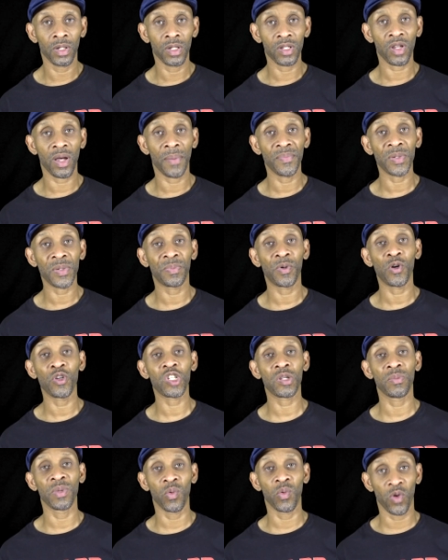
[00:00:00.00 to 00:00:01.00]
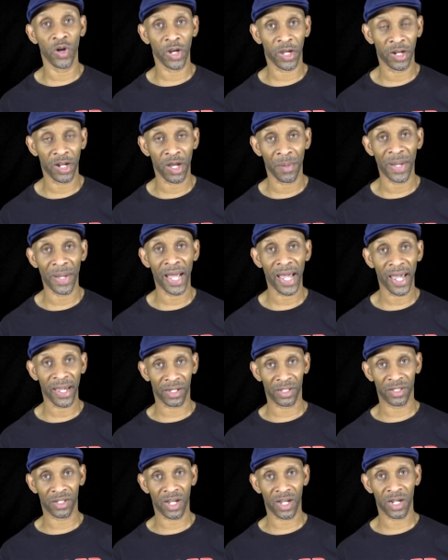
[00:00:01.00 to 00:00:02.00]
So I'm supposed to be working on my
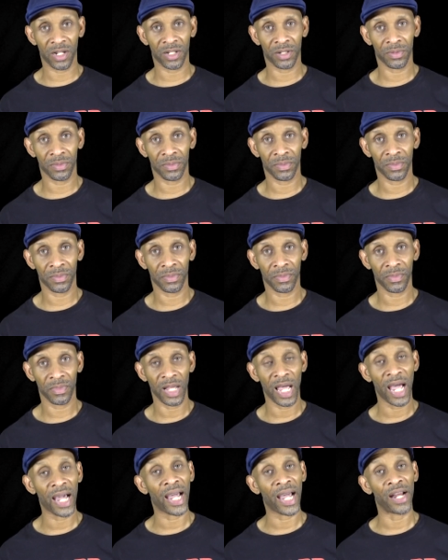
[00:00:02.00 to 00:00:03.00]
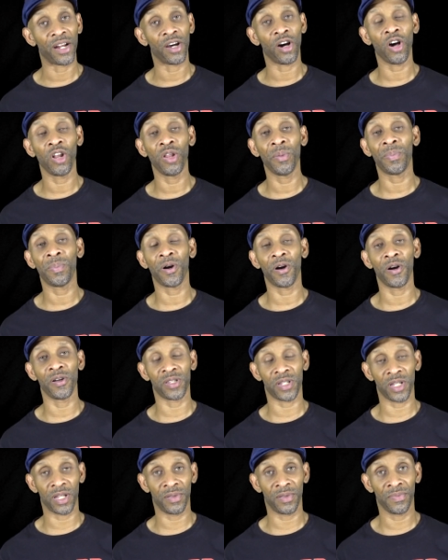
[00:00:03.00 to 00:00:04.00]
Hackintosh. I got all the
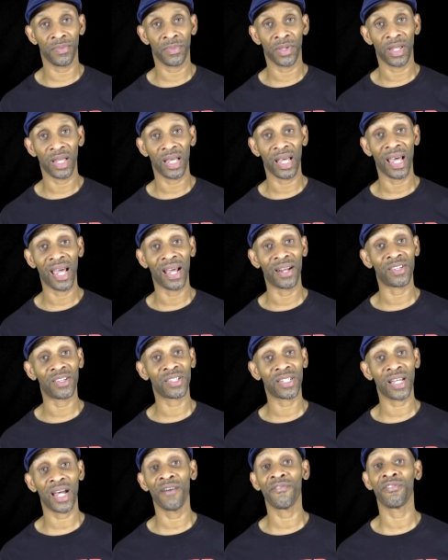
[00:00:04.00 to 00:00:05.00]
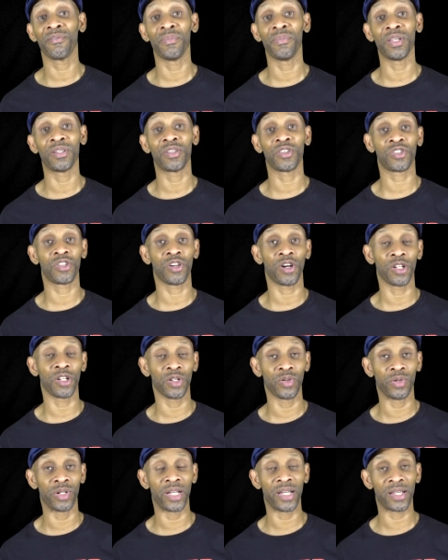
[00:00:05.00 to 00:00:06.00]
parts in, and it's time for me to start
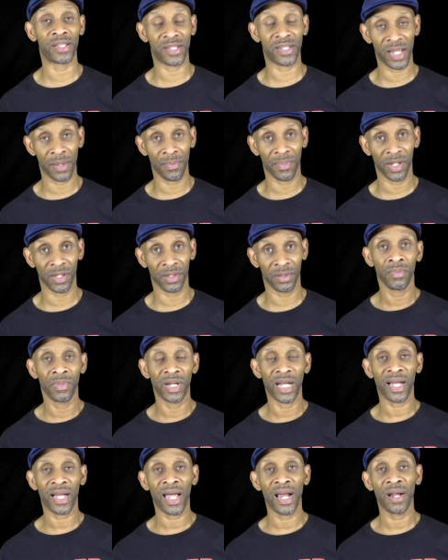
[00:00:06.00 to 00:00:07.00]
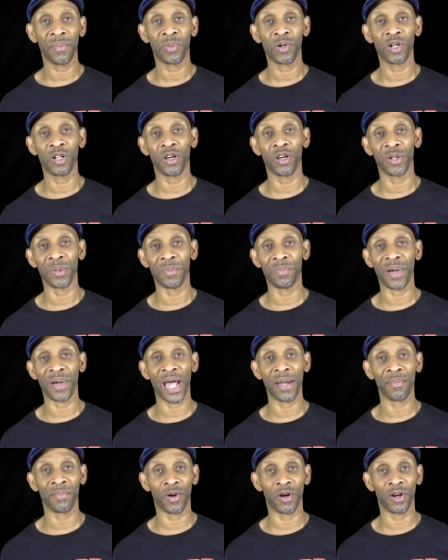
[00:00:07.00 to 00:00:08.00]
doing the assembly. But I kind of put it on the
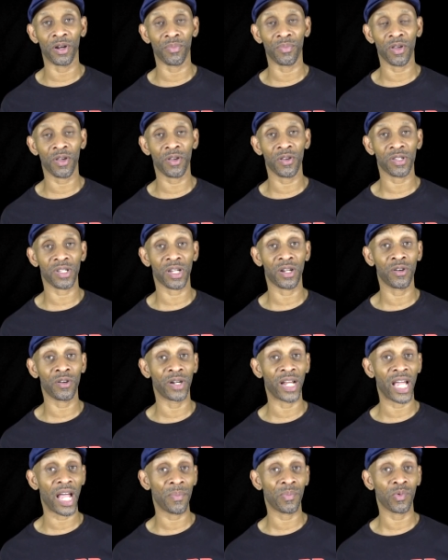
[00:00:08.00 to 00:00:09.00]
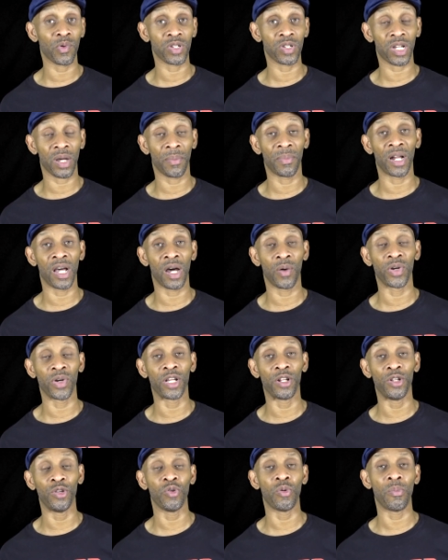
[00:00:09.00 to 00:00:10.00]
back burner because I heard Apple was coming out with
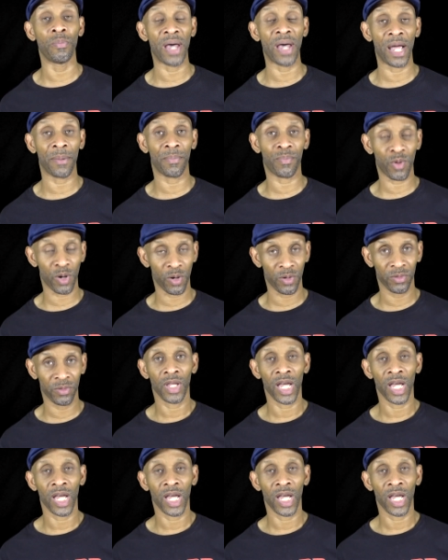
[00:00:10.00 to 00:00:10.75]
a new Mac Pro.